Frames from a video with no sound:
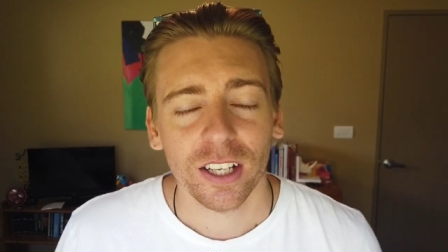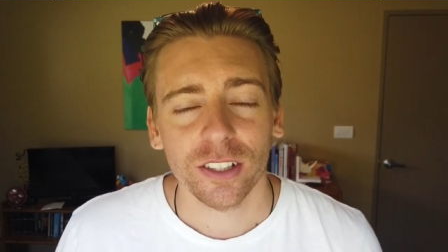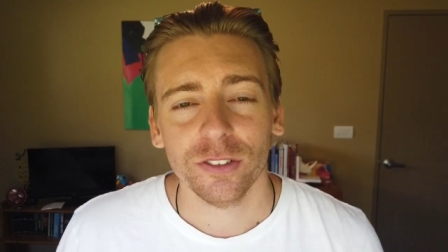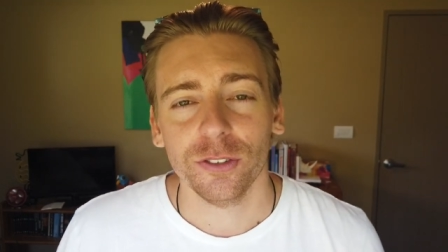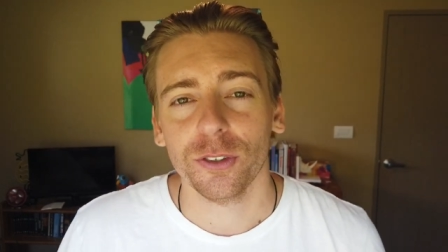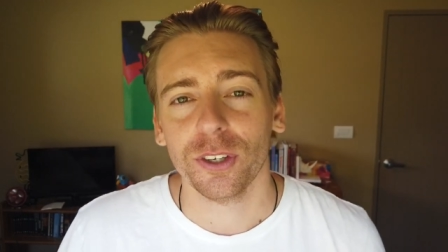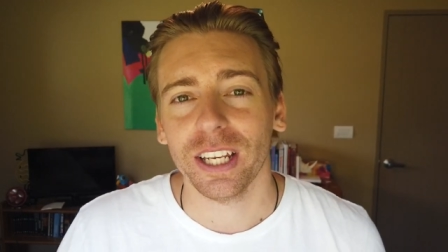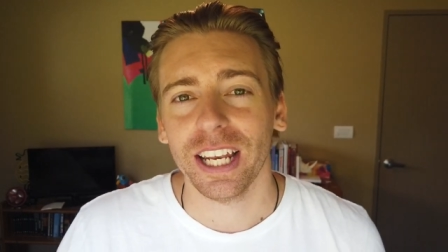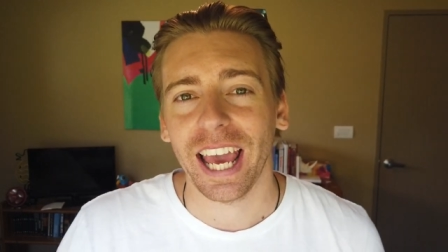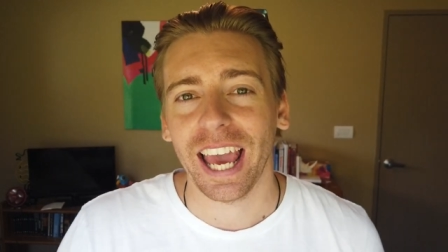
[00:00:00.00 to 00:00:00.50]

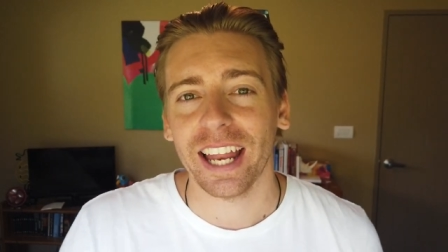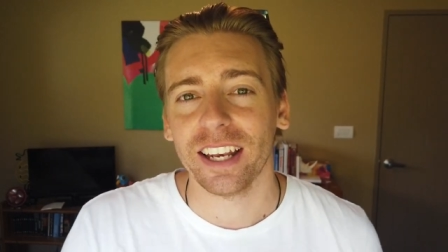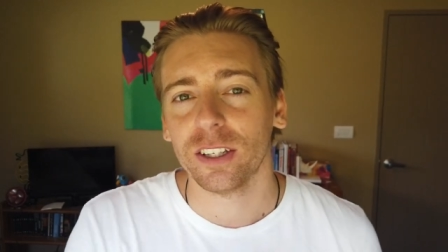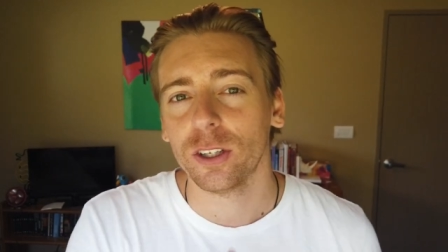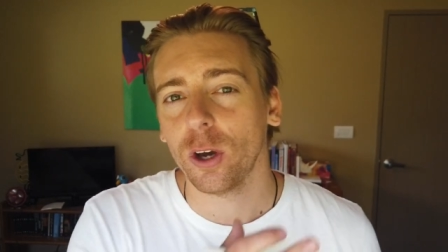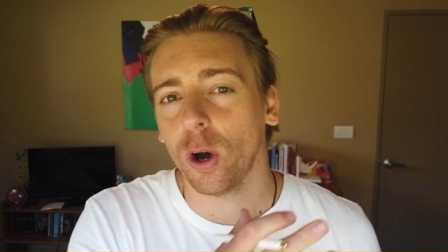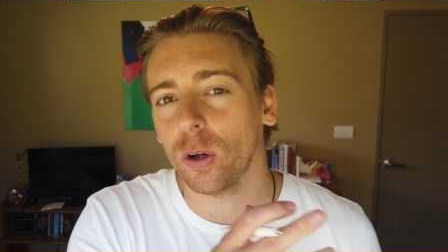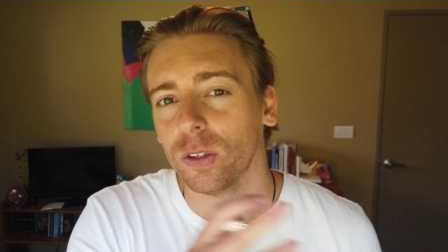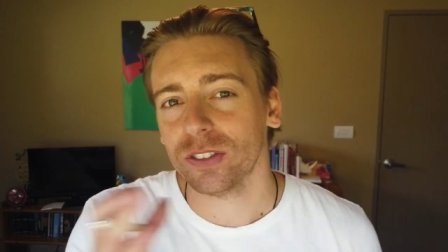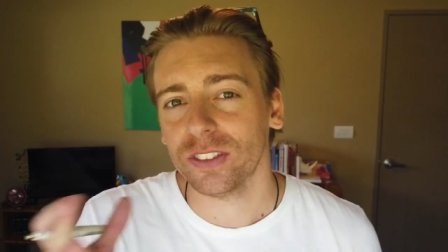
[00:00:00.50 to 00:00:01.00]
So you can
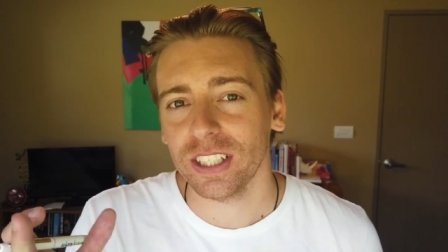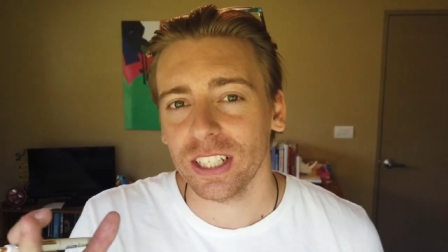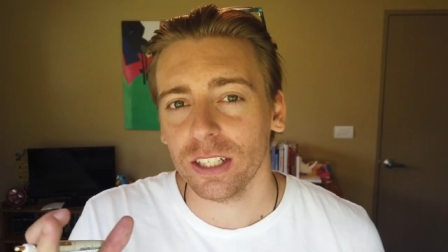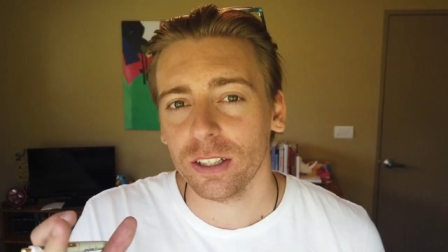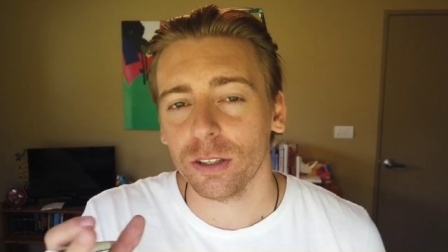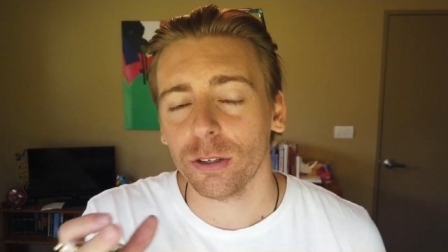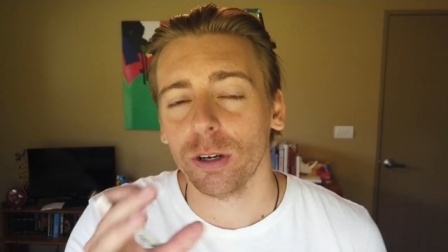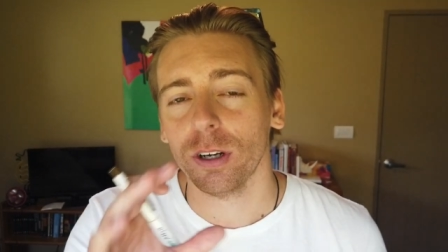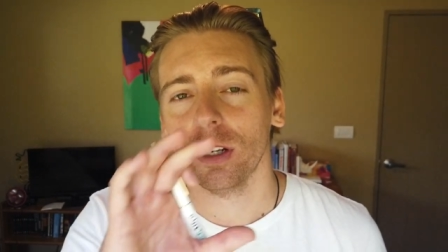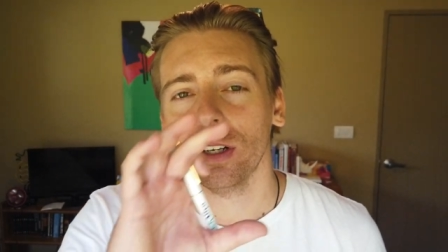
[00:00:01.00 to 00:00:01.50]
add
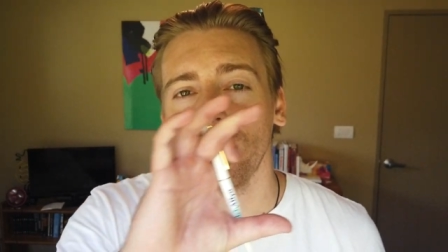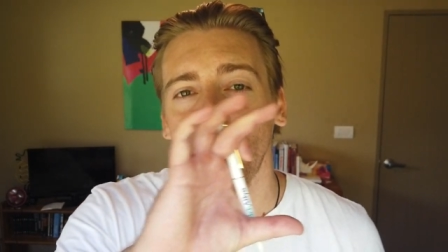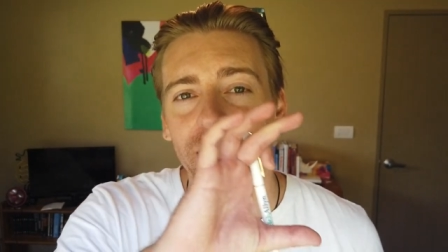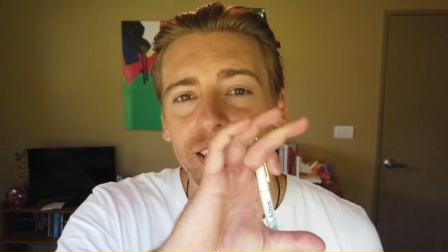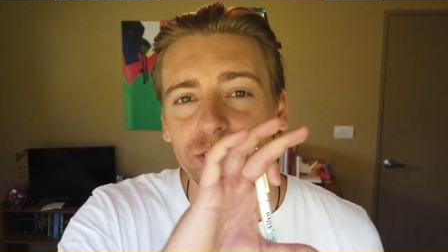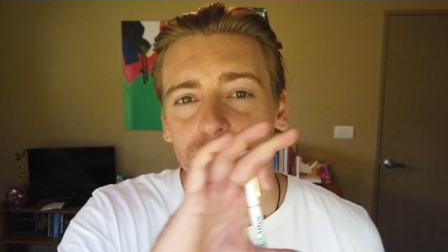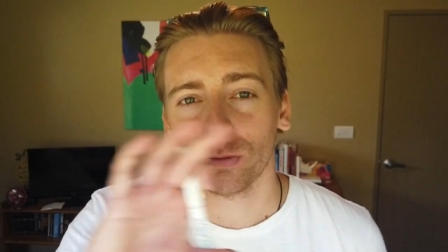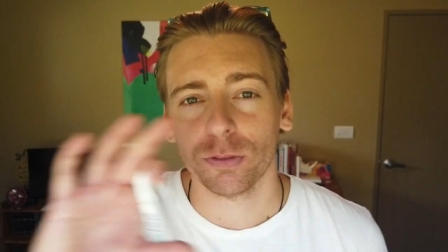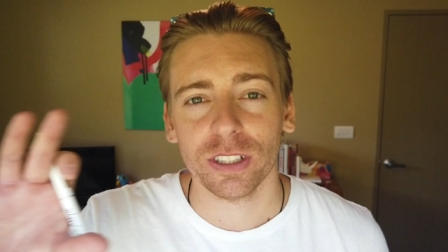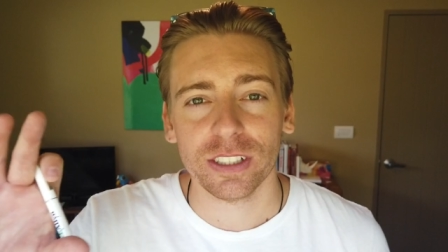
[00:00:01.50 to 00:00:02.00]
content,
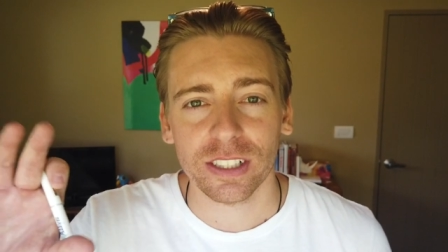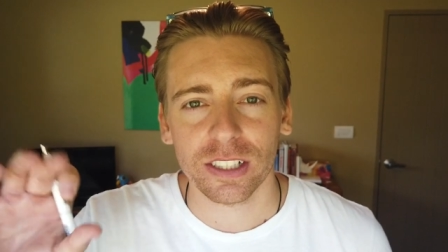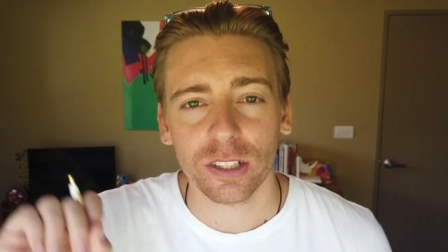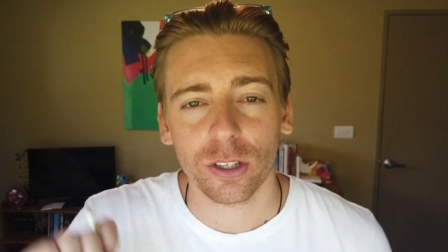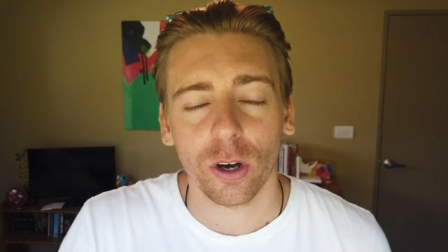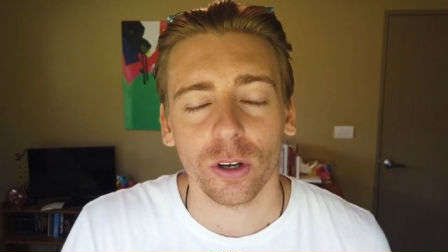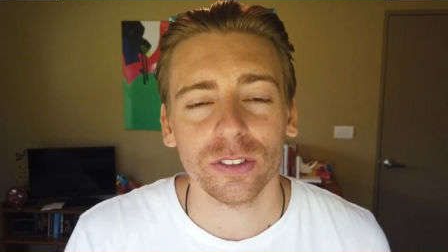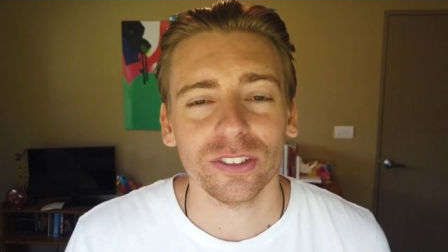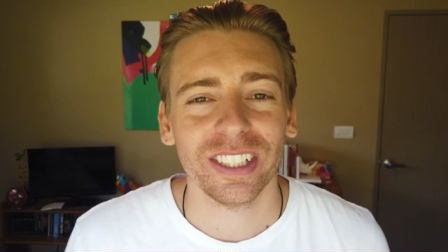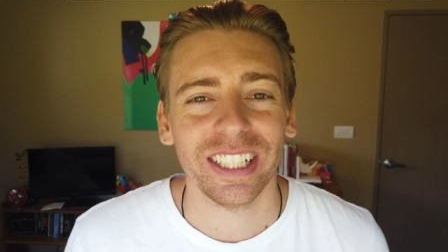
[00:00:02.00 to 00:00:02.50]
nice written
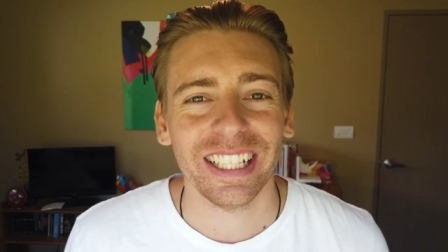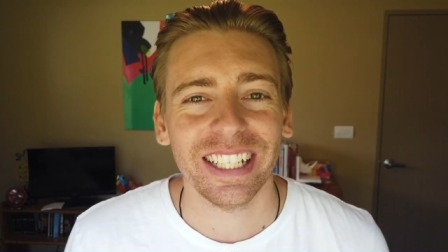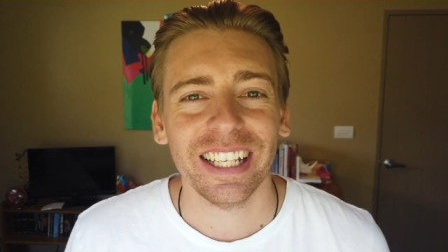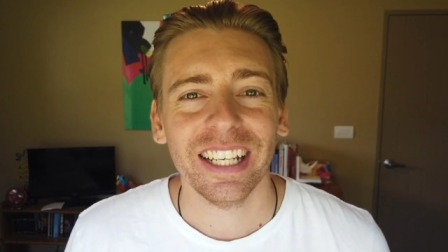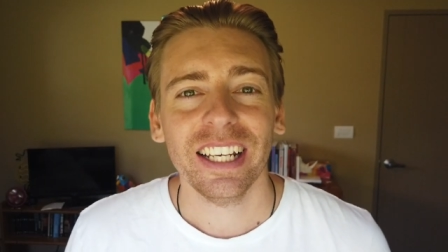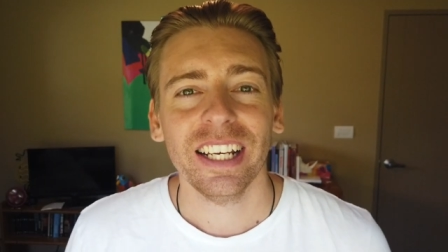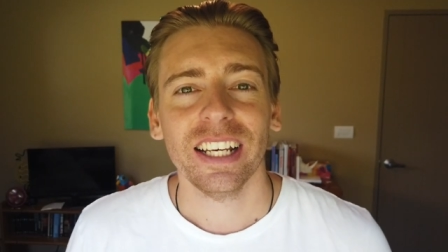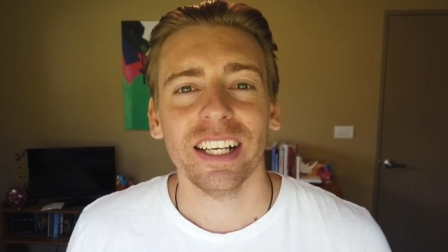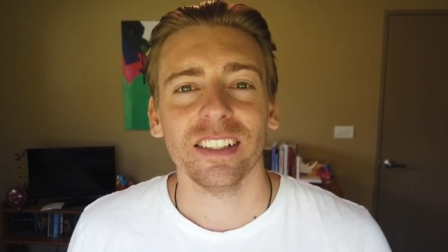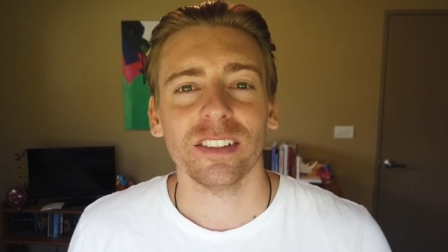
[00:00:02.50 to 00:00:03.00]
content,
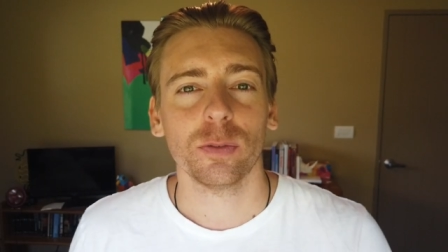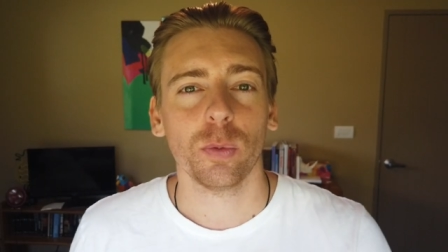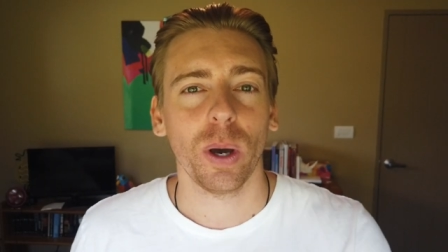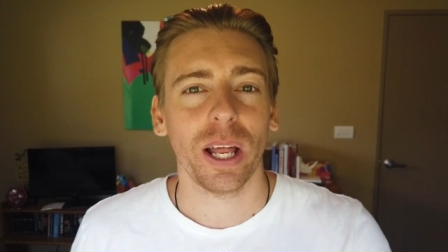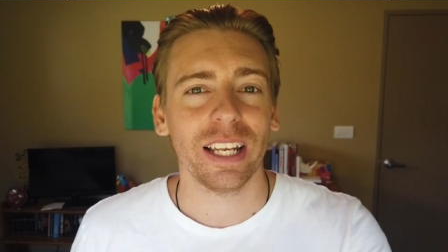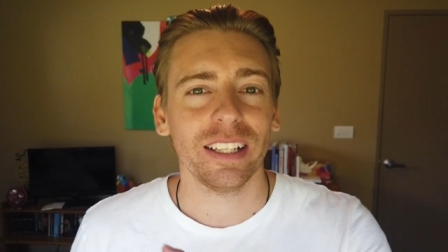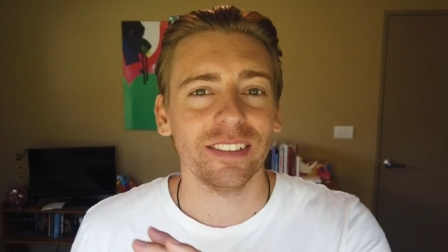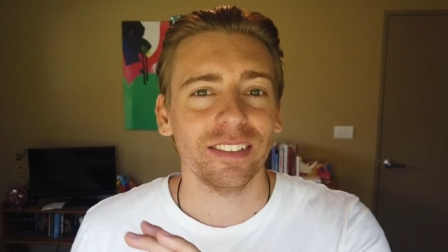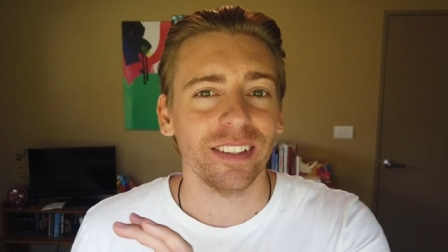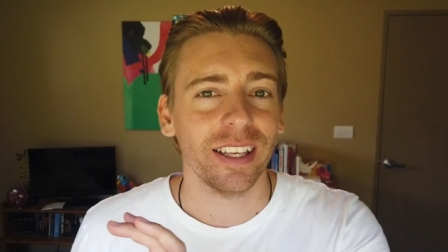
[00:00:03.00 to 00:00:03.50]
as
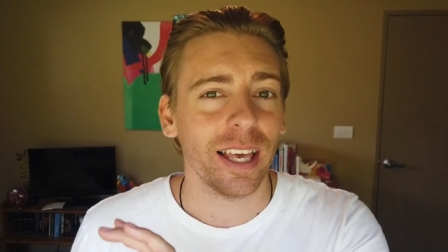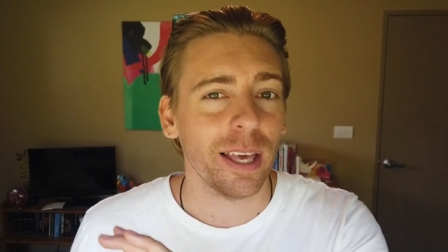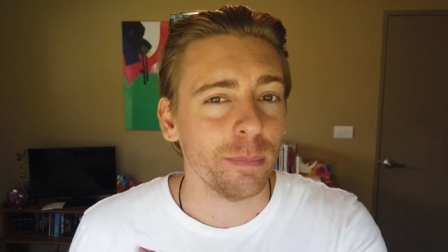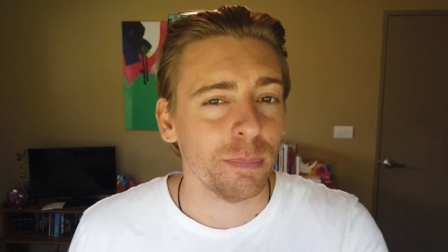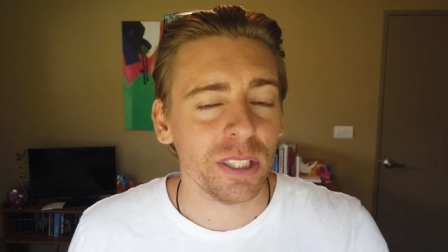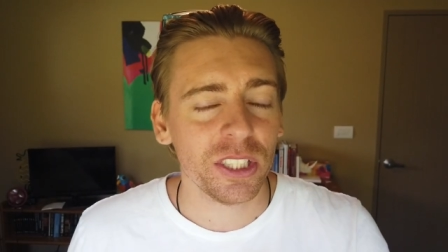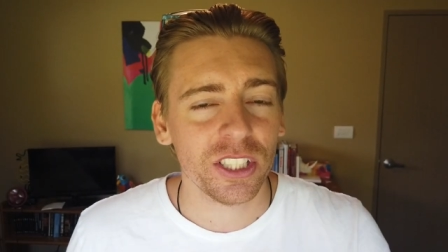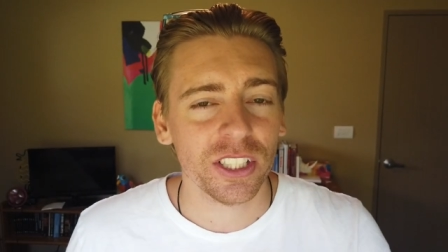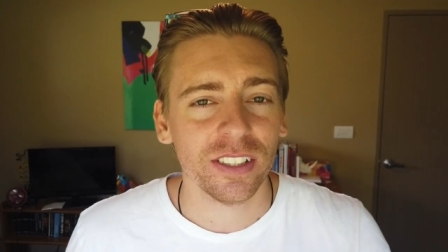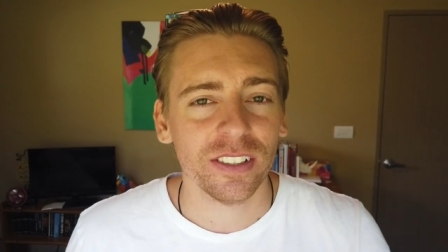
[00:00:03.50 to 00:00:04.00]
well as
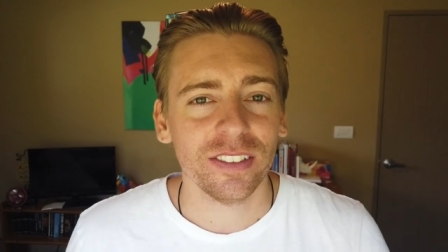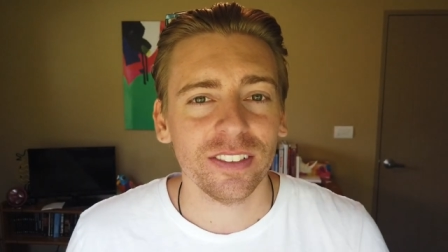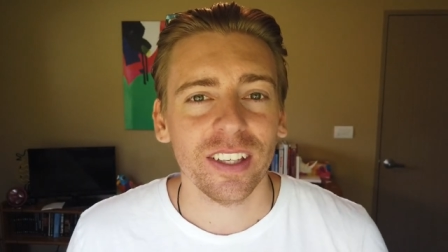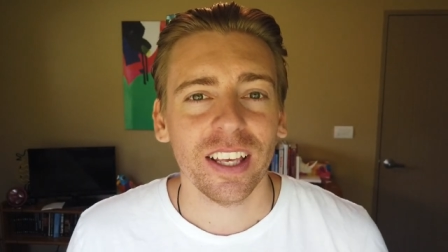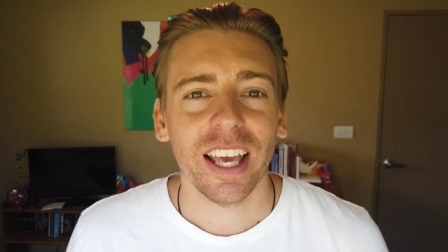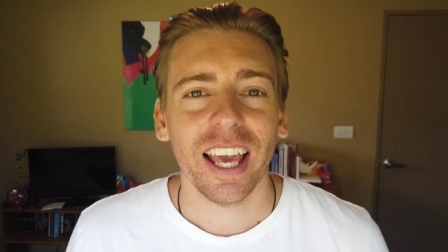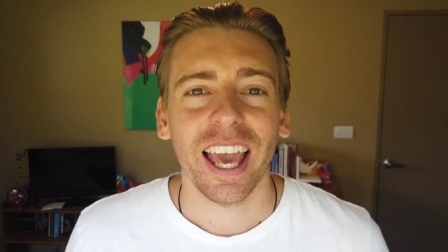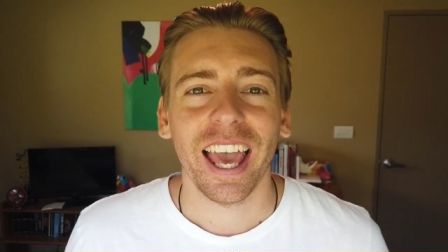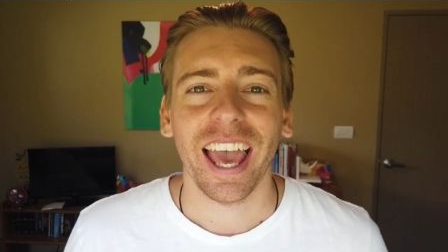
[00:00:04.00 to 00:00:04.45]
images,